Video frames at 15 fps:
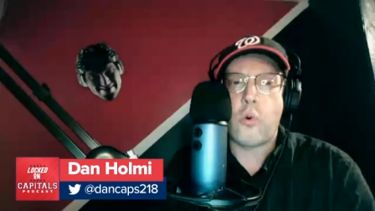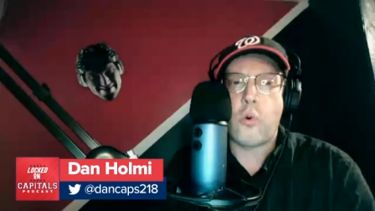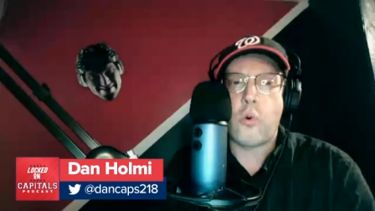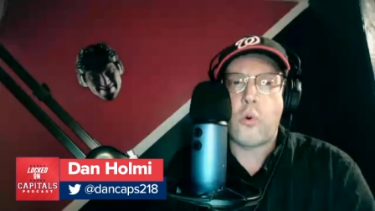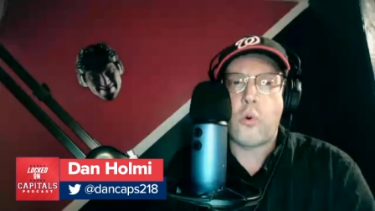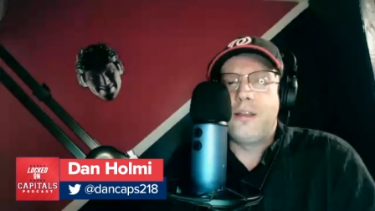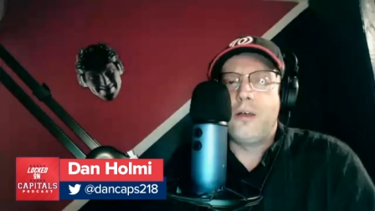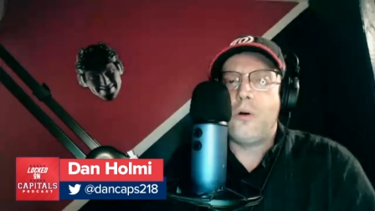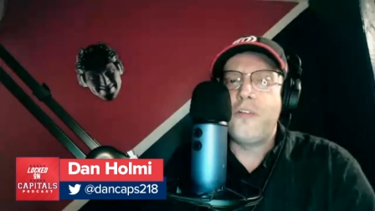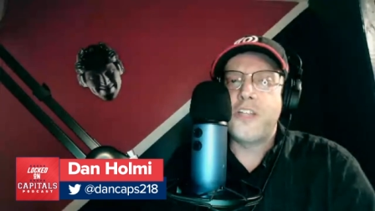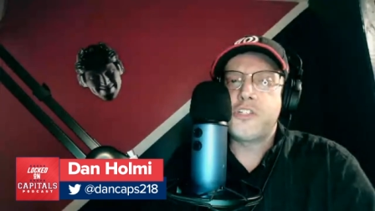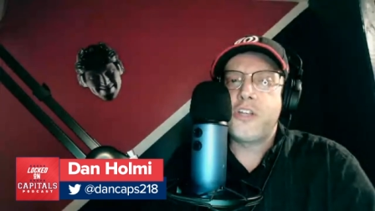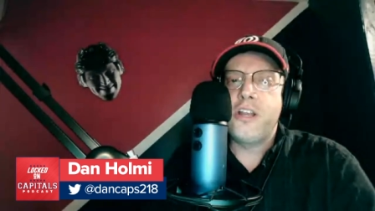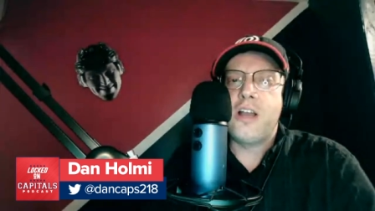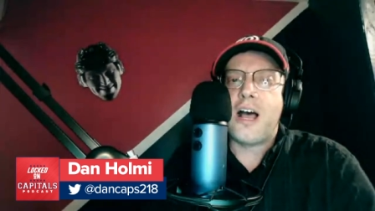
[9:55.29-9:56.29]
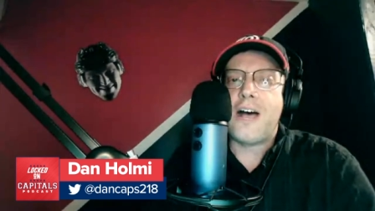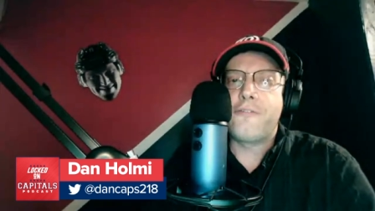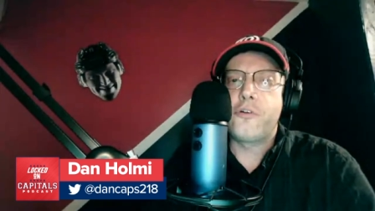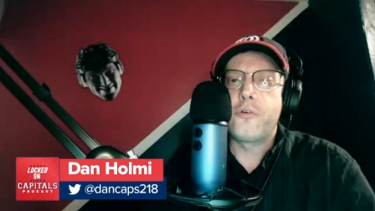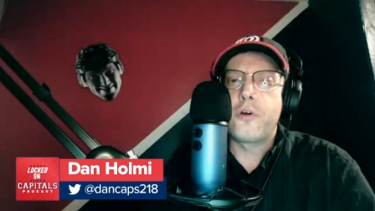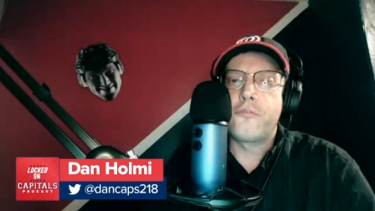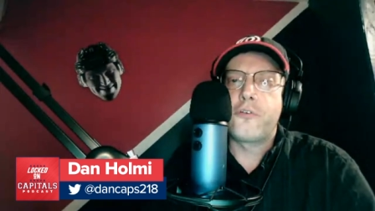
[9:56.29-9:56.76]
And Ovechkin
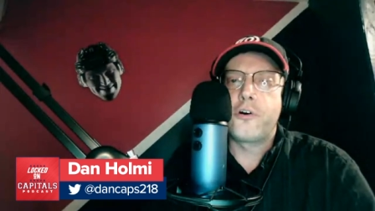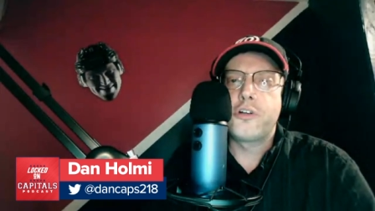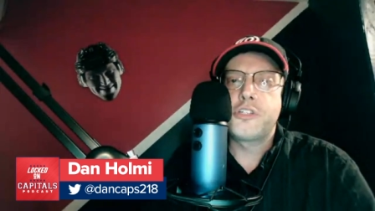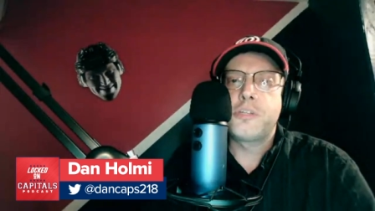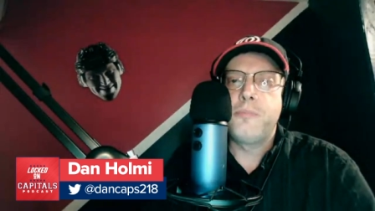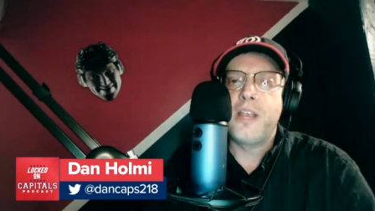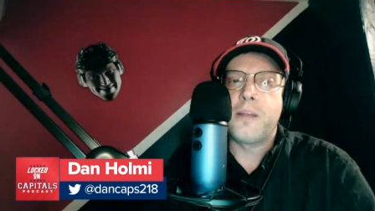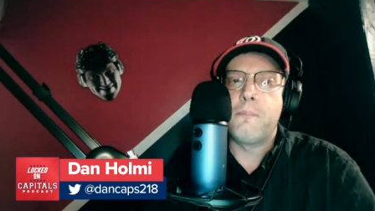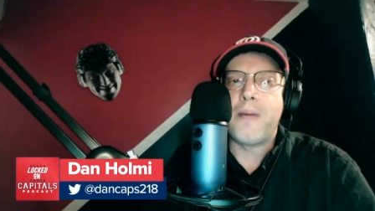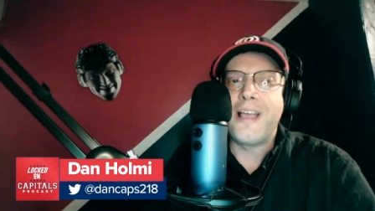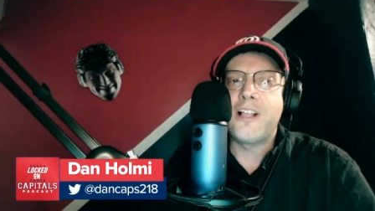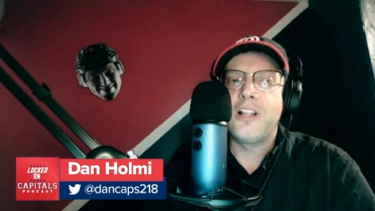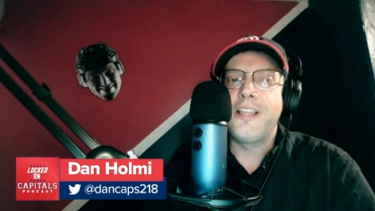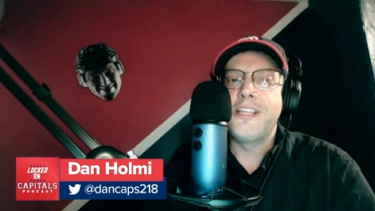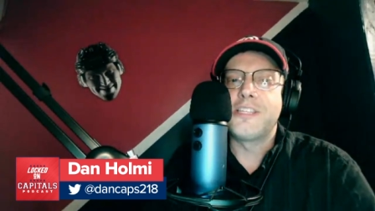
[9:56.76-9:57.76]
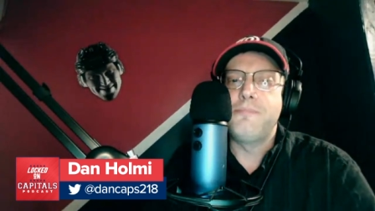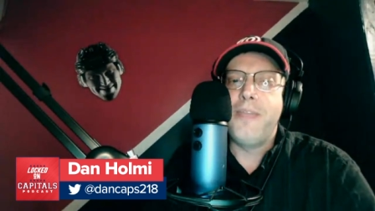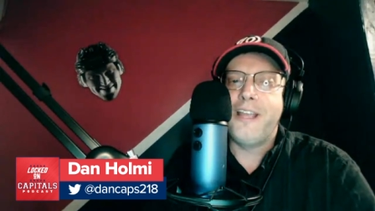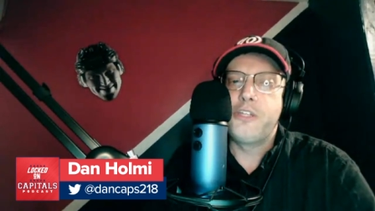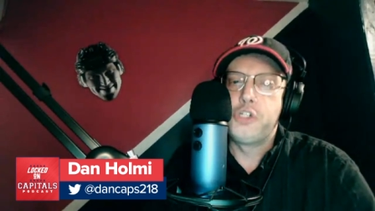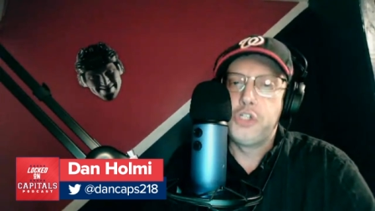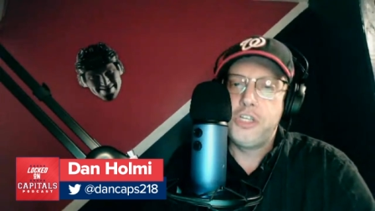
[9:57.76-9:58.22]
often refers to McMichael
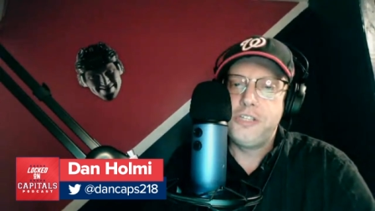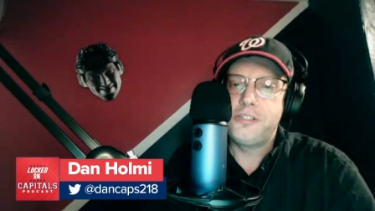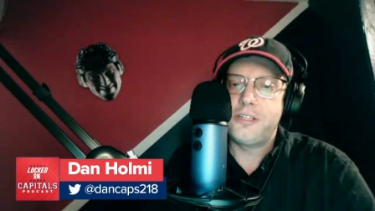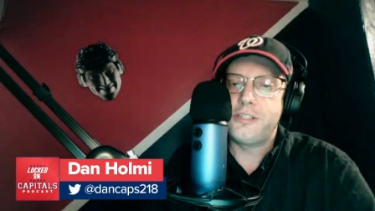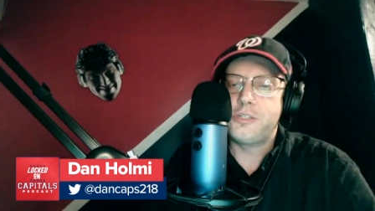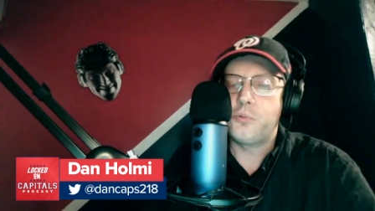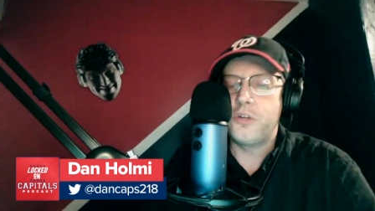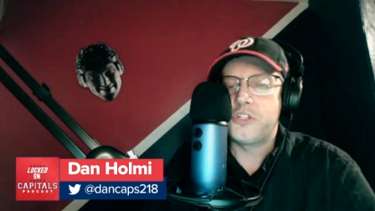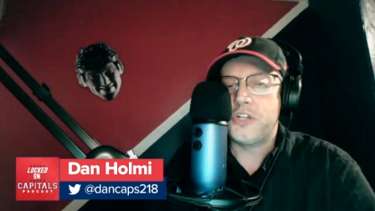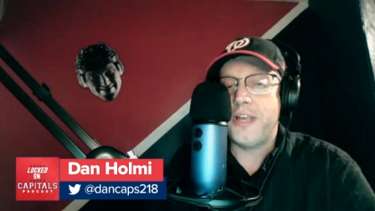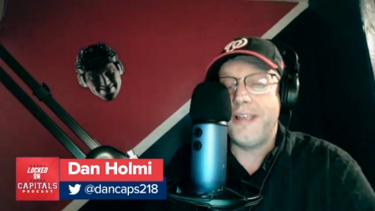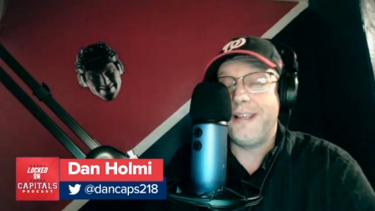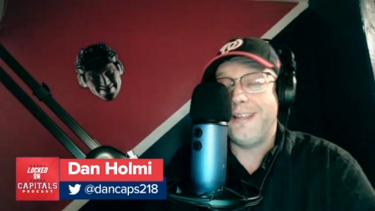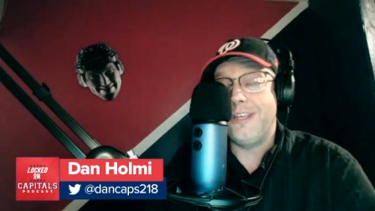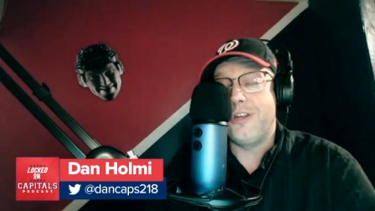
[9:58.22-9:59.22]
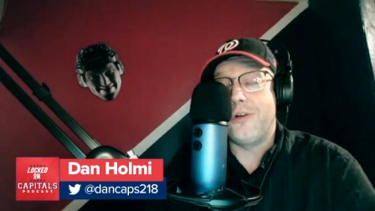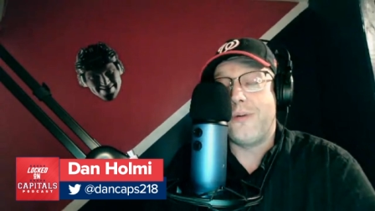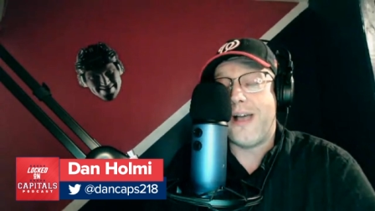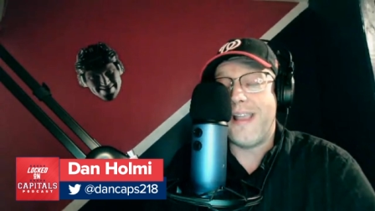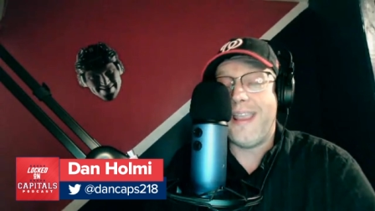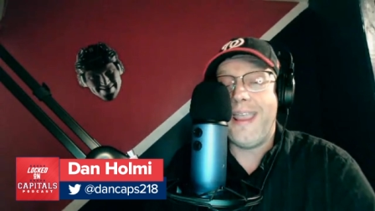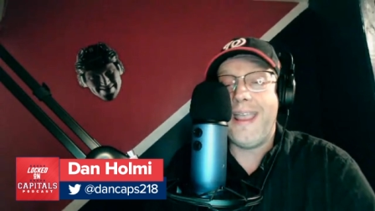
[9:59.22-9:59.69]
as Mick Jesus, which I
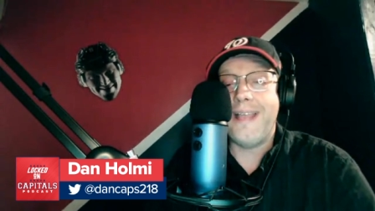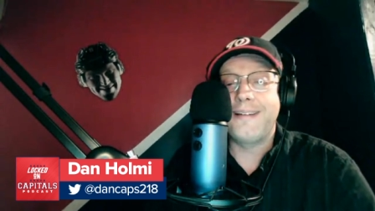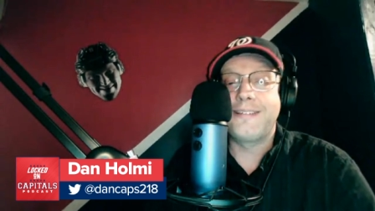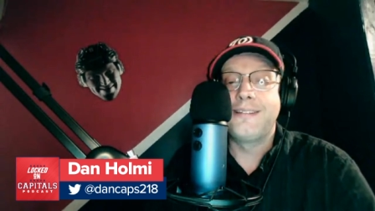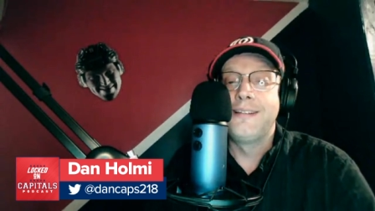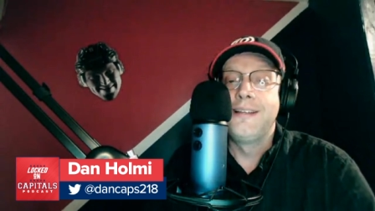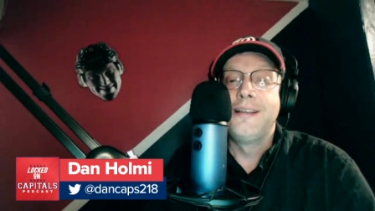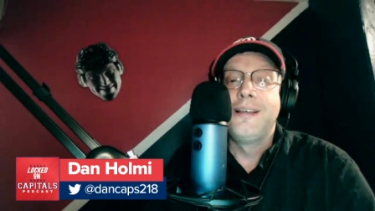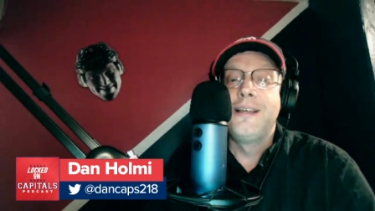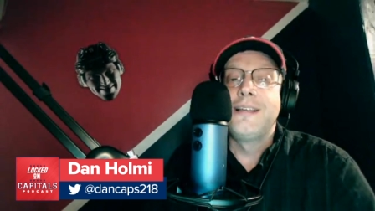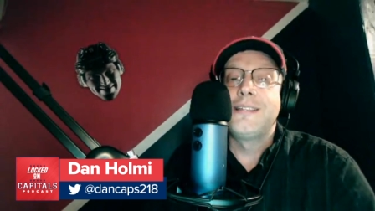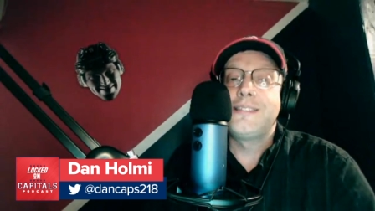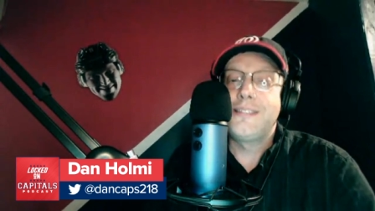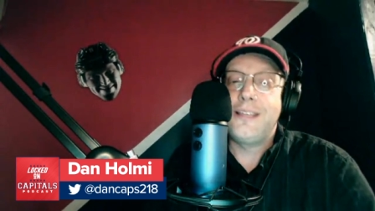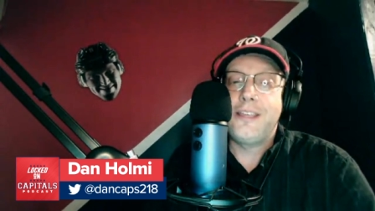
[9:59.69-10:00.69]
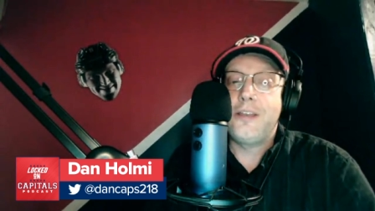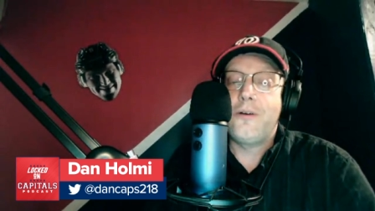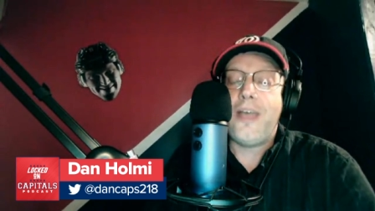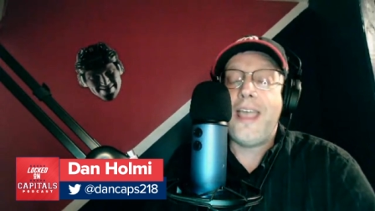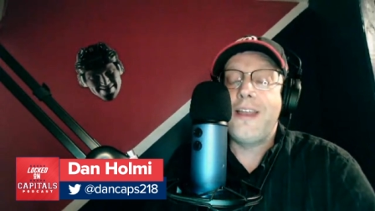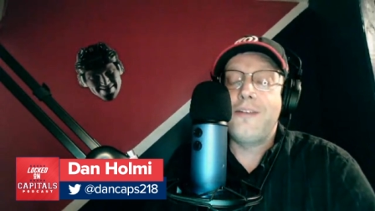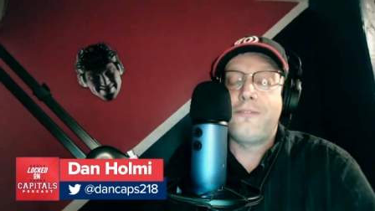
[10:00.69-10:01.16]
can't,
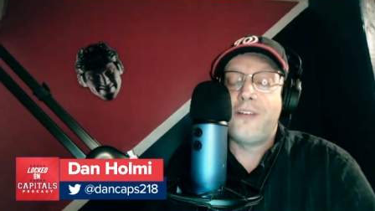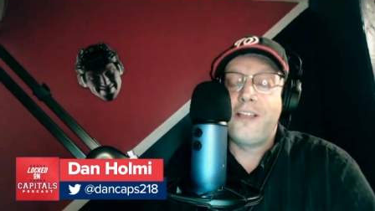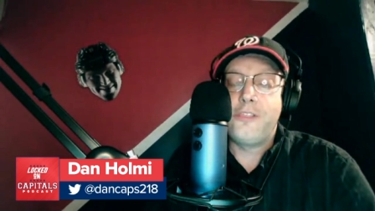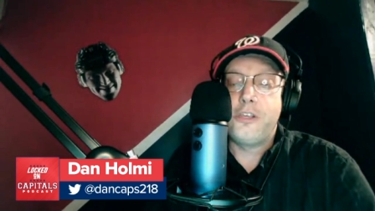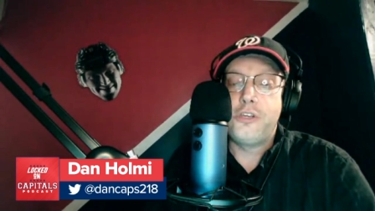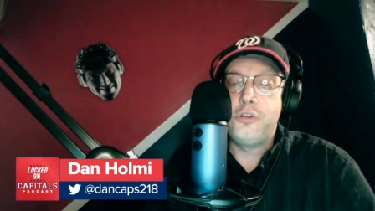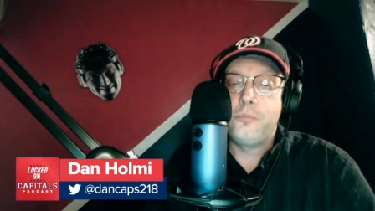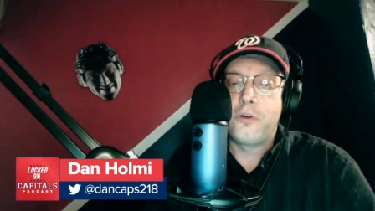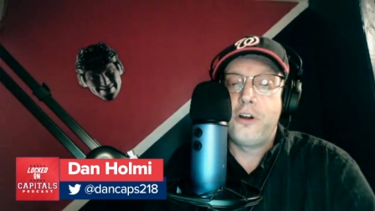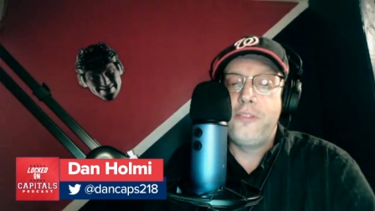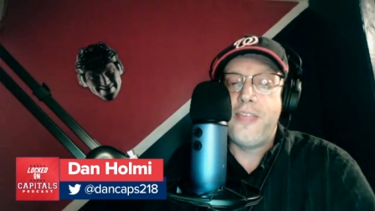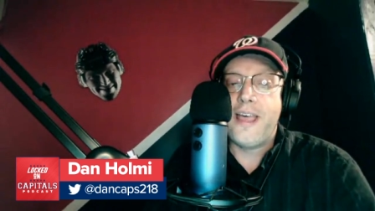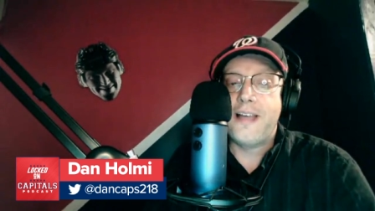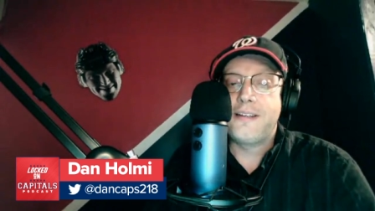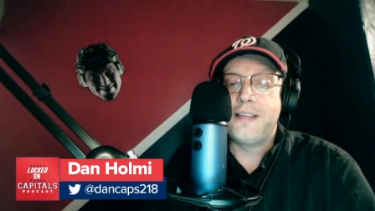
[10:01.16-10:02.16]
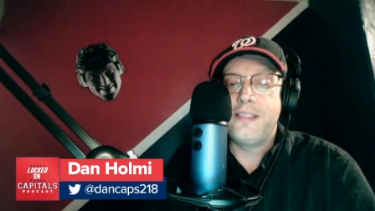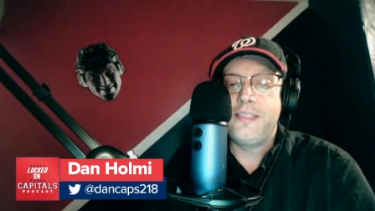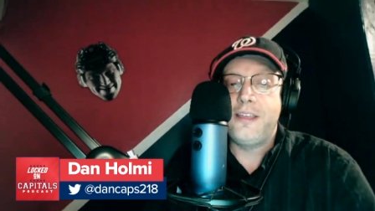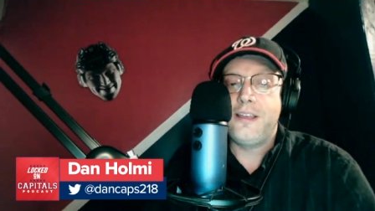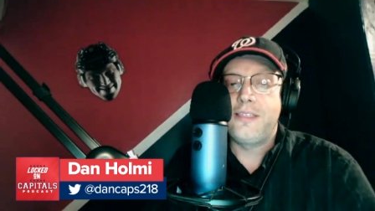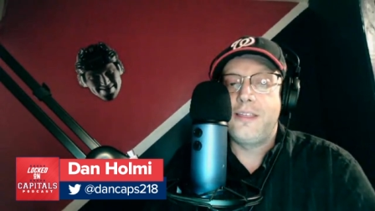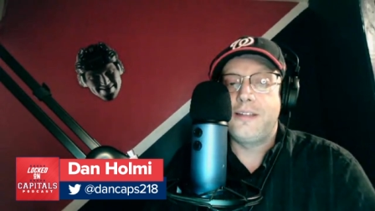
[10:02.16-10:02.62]
and to find the humor in that. I
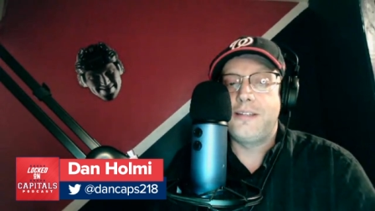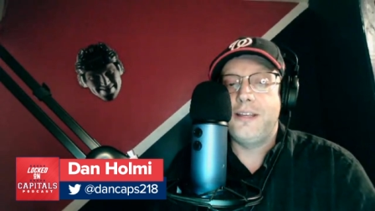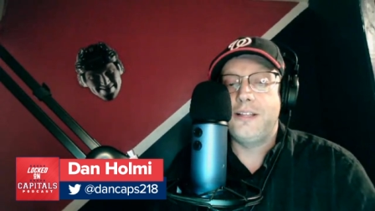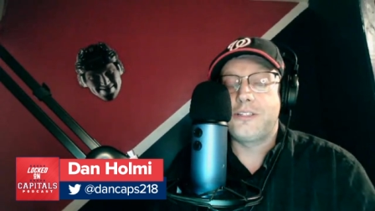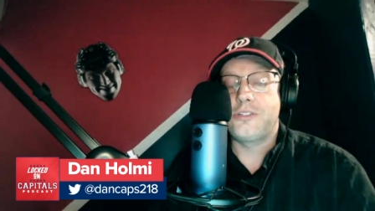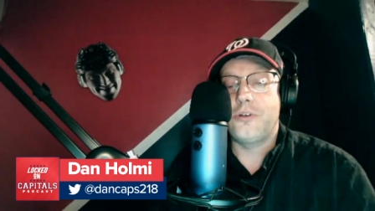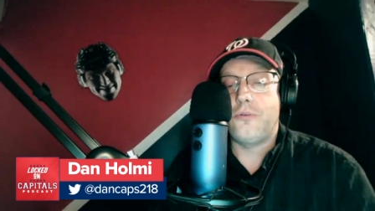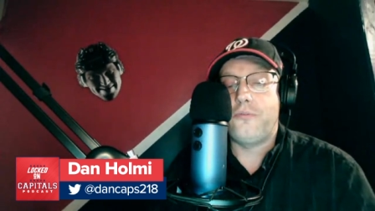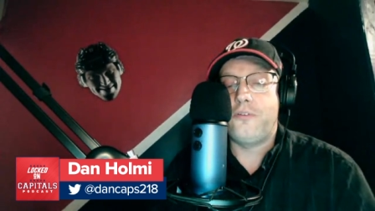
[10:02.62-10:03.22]
think that it's so